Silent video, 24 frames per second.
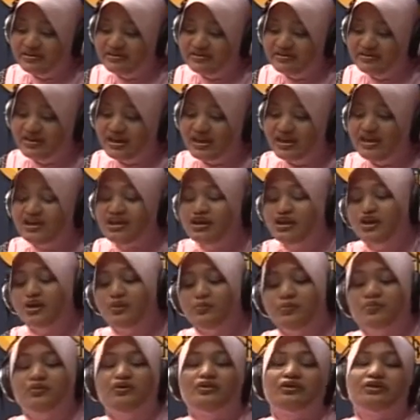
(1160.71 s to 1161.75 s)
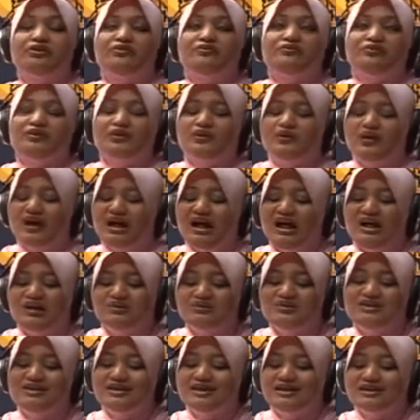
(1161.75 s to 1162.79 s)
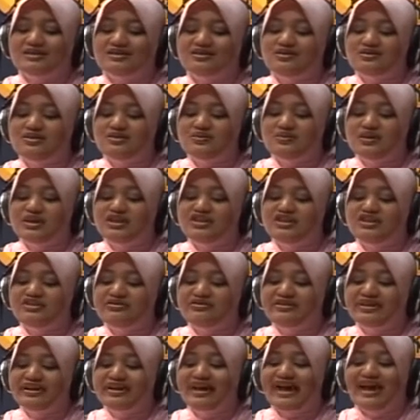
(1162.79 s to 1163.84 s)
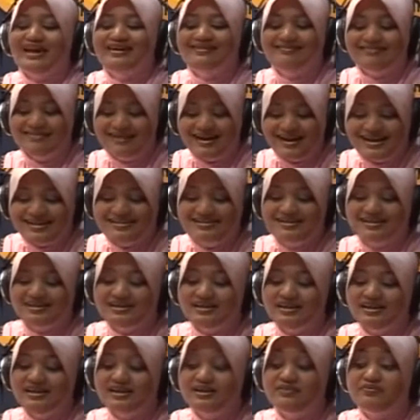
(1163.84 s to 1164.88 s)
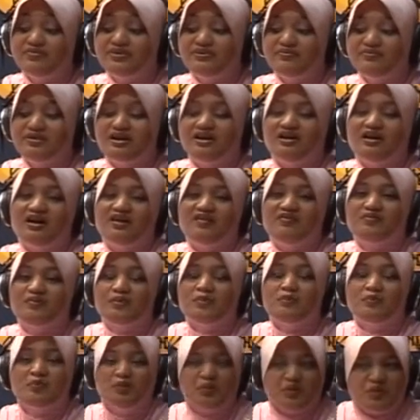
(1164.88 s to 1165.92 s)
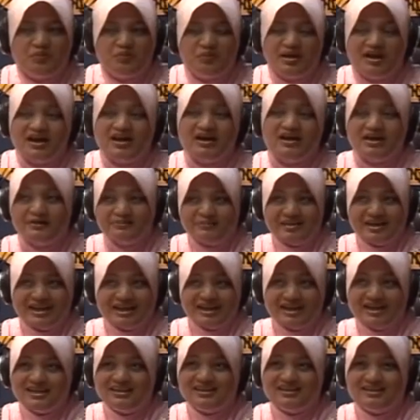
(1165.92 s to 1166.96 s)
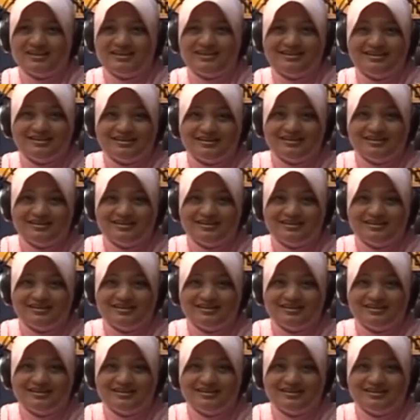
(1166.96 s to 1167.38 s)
Okay, in your point of view, how does software engineering address the development of mobile application?